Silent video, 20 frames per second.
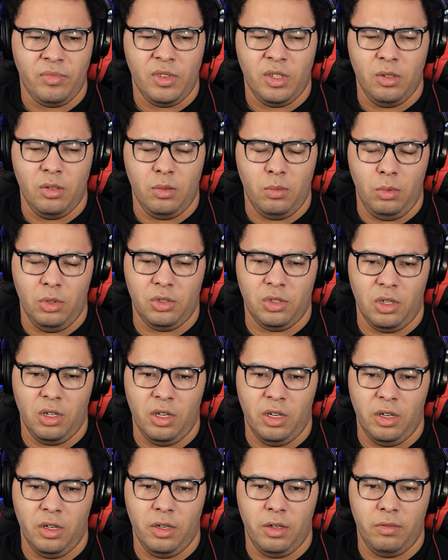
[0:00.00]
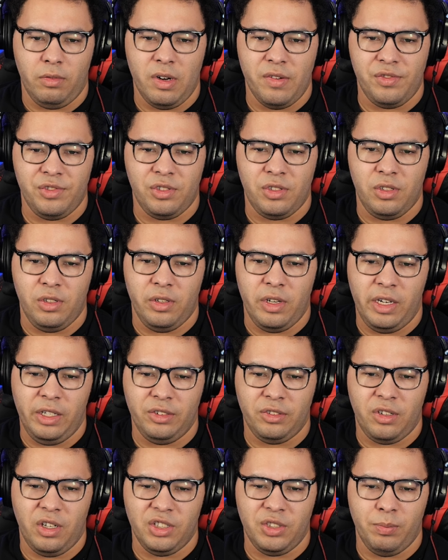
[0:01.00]
which are references to Hands
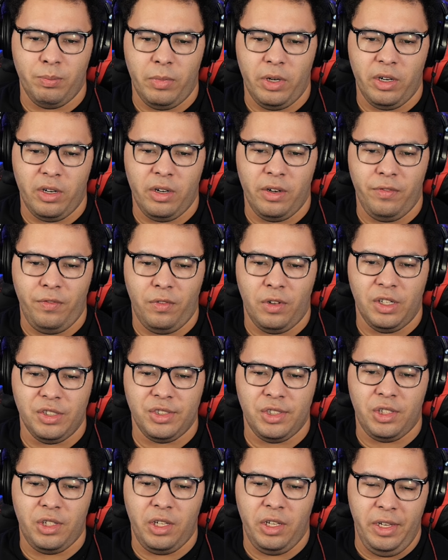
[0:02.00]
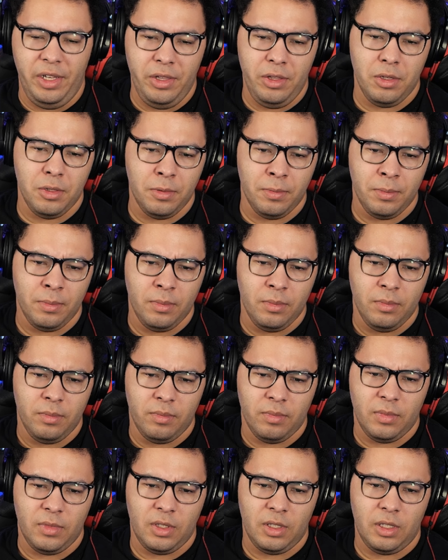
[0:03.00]
Across America and Floss Your Teeth.
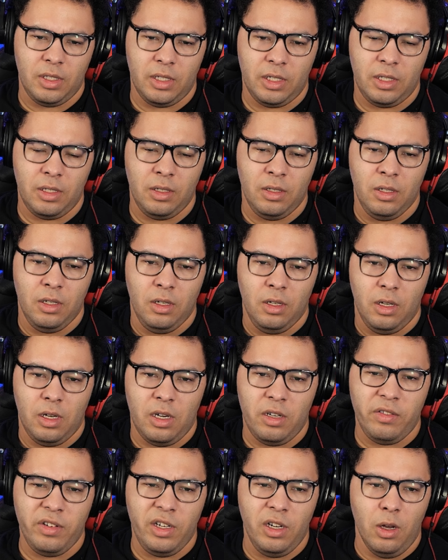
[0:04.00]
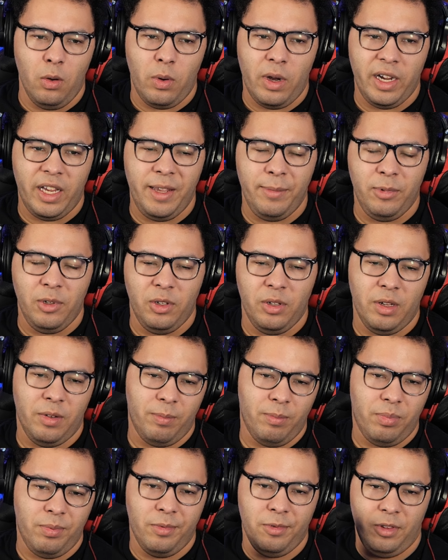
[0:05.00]
Okay. I don't really know why I keep doing
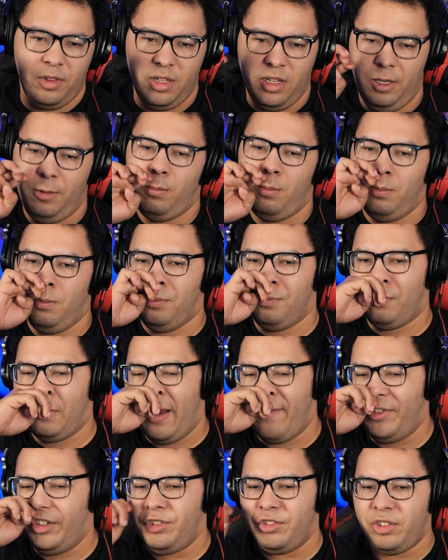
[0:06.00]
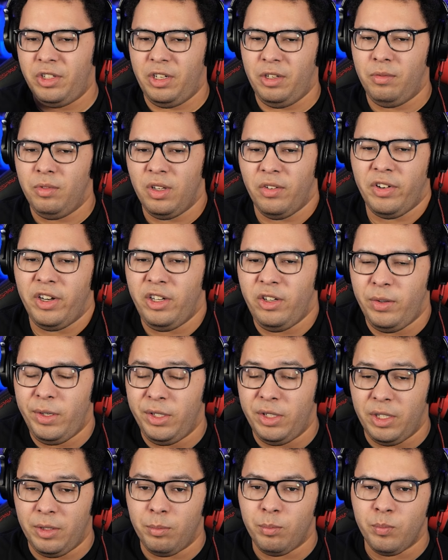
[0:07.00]
the reference thing. Don't really do
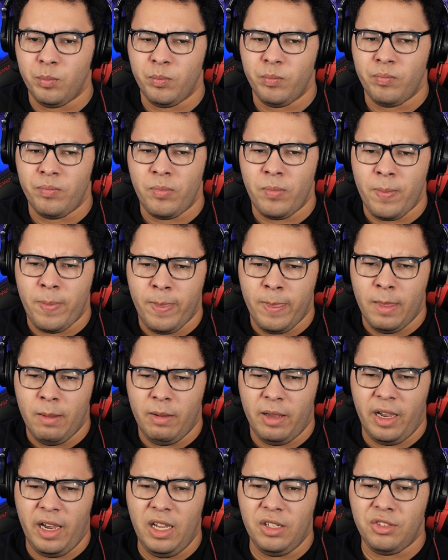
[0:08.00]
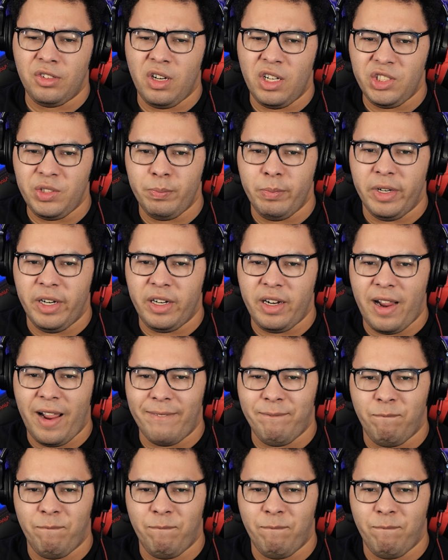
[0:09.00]
anything. Yeah, Hands Across America, I